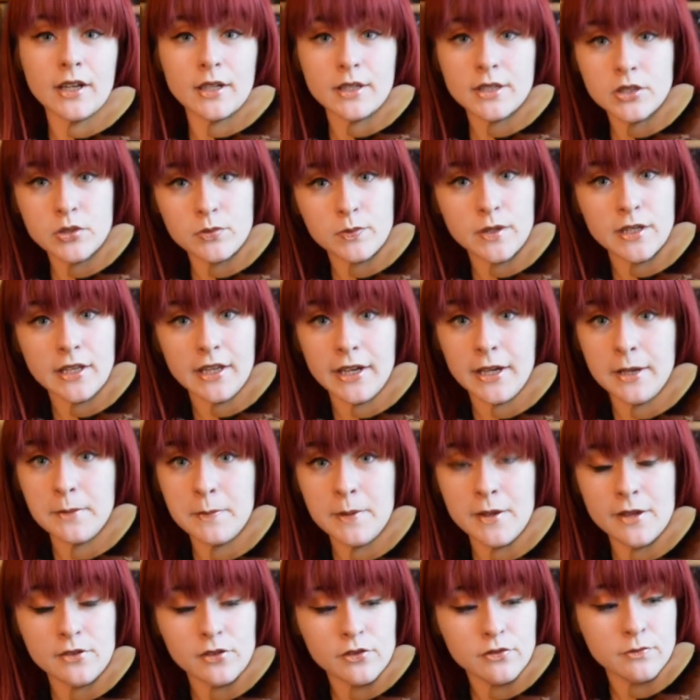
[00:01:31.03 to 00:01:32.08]
a little bit like a
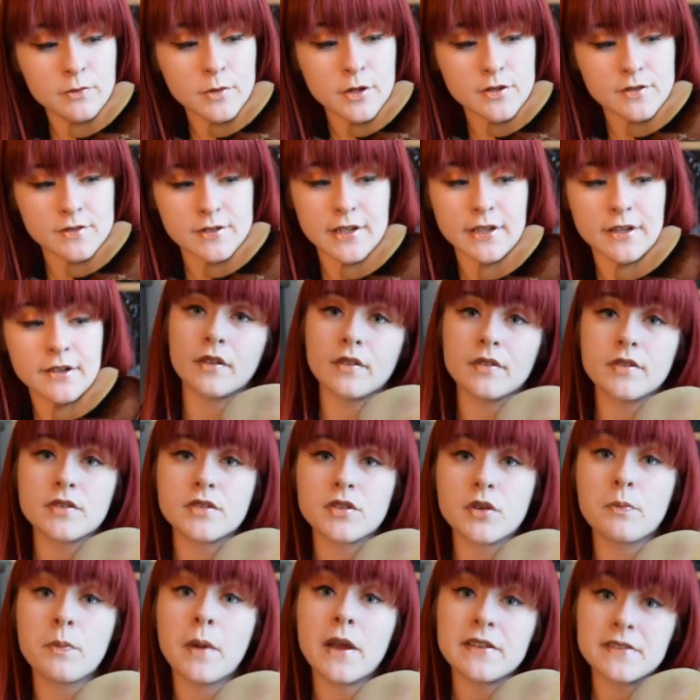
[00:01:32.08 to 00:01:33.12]
piece of music. So
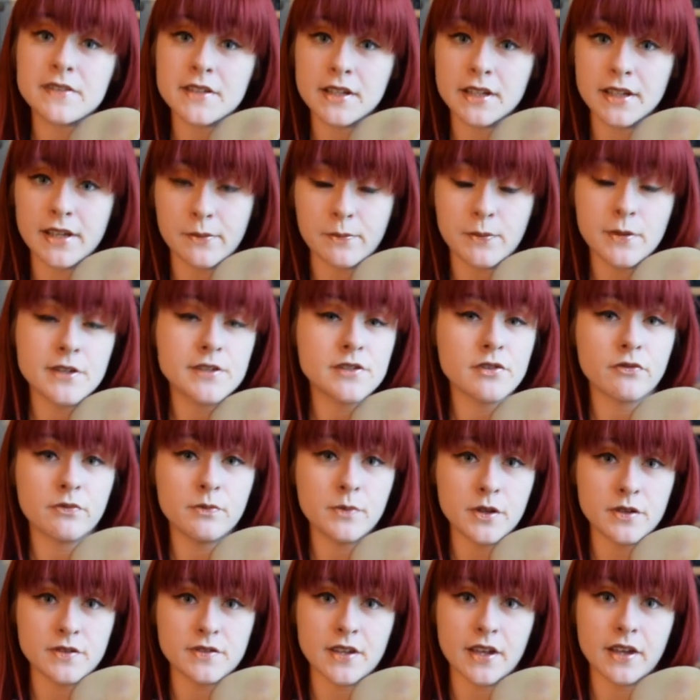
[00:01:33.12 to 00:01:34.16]
basically a piece of
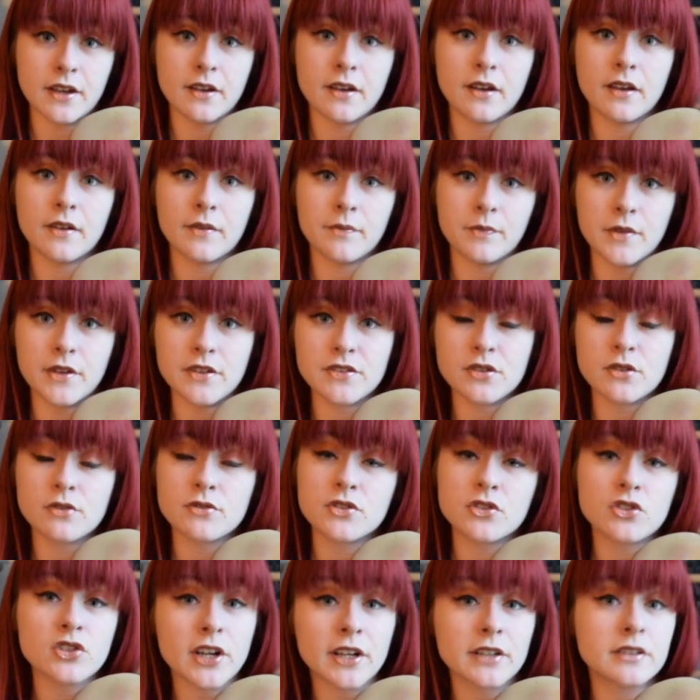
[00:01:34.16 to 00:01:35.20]
music is
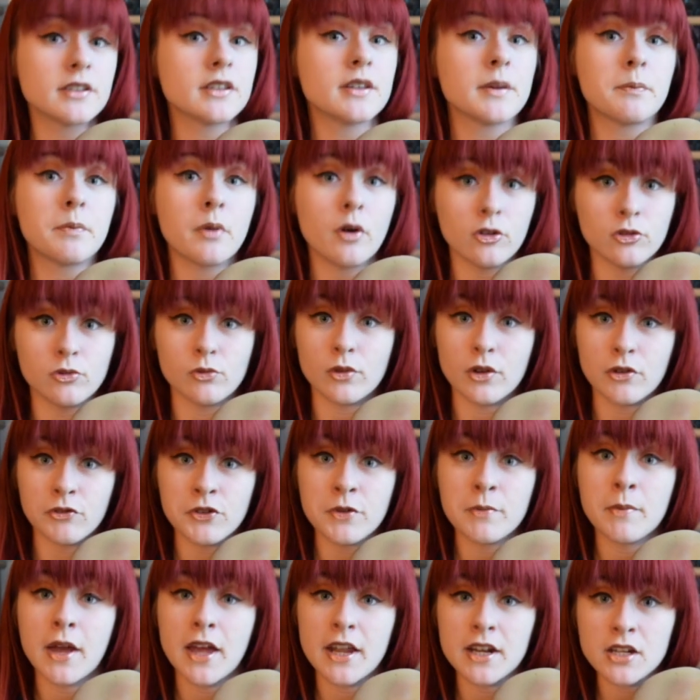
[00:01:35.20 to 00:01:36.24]
constructed upon rhythm
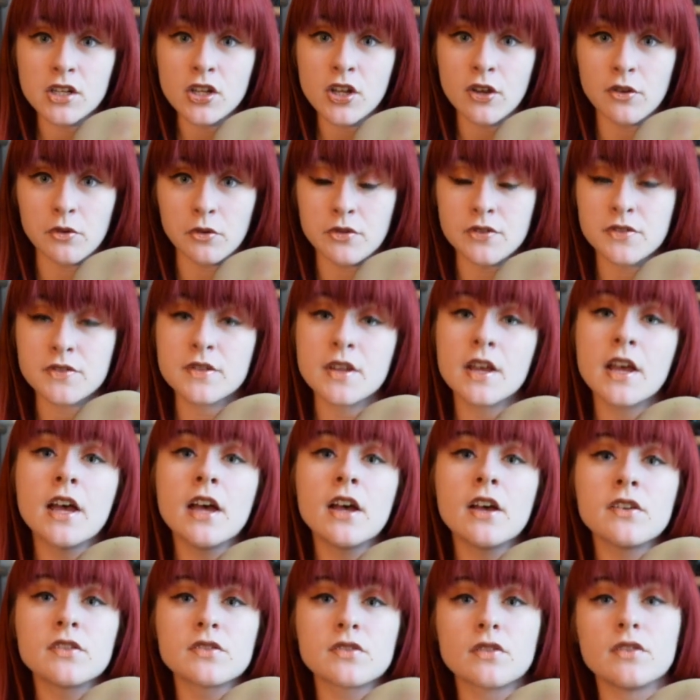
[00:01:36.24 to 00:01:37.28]
and notes.
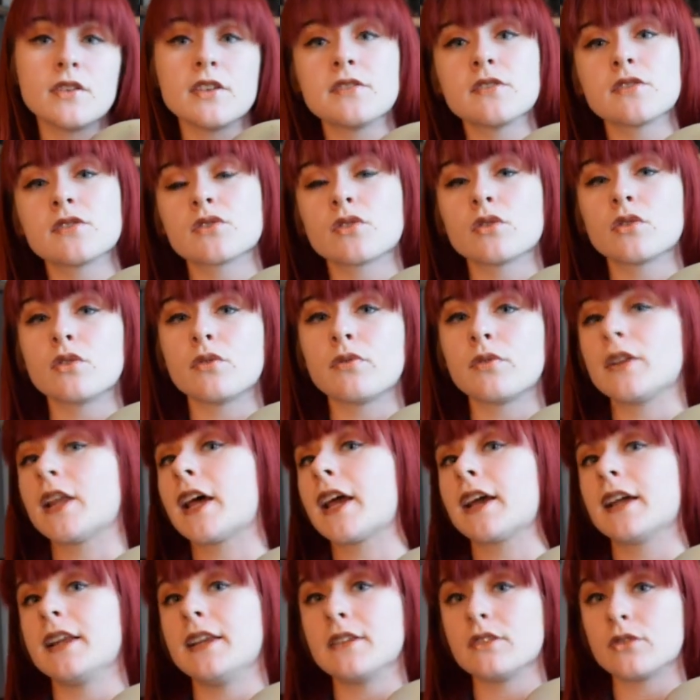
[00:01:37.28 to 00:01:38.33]
So this is sort of
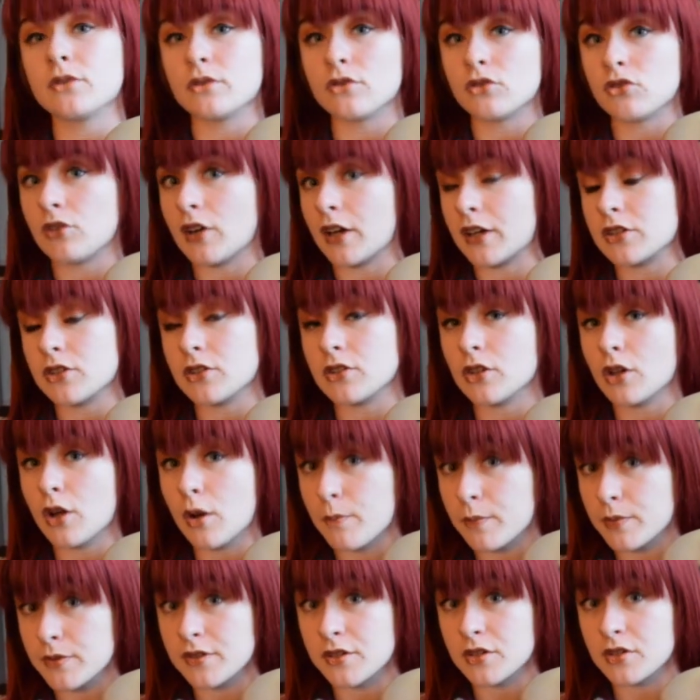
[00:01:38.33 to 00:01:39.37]
like a little introduction to
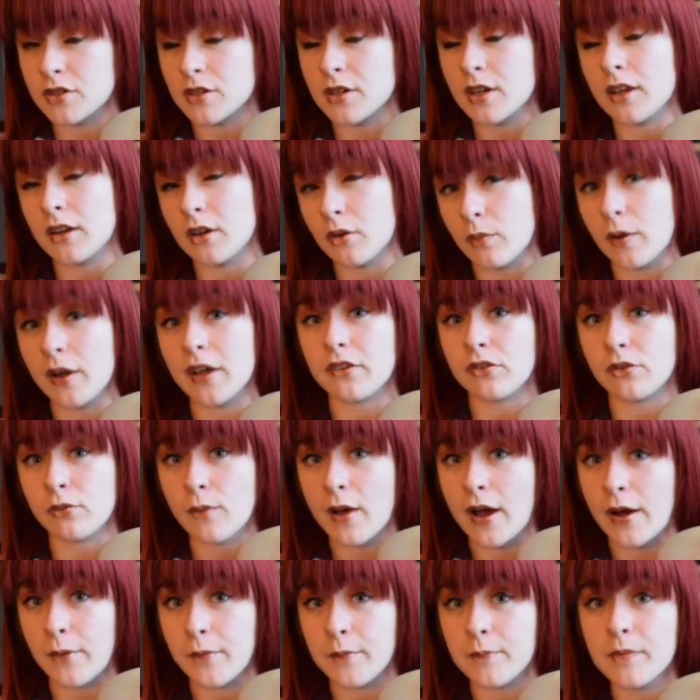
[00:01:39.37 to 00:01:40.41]
composition in a way as
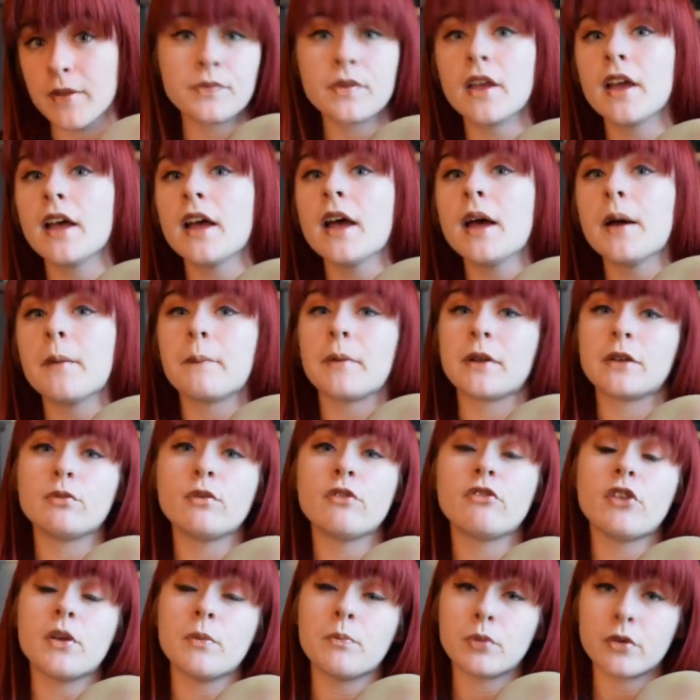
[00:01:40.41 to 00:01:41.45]
well. But with
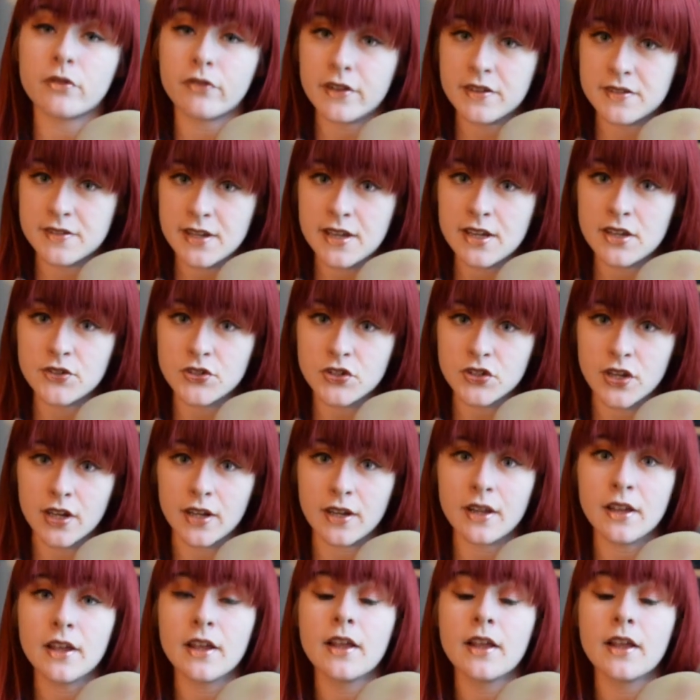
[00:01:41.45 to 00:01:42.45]
improvisation,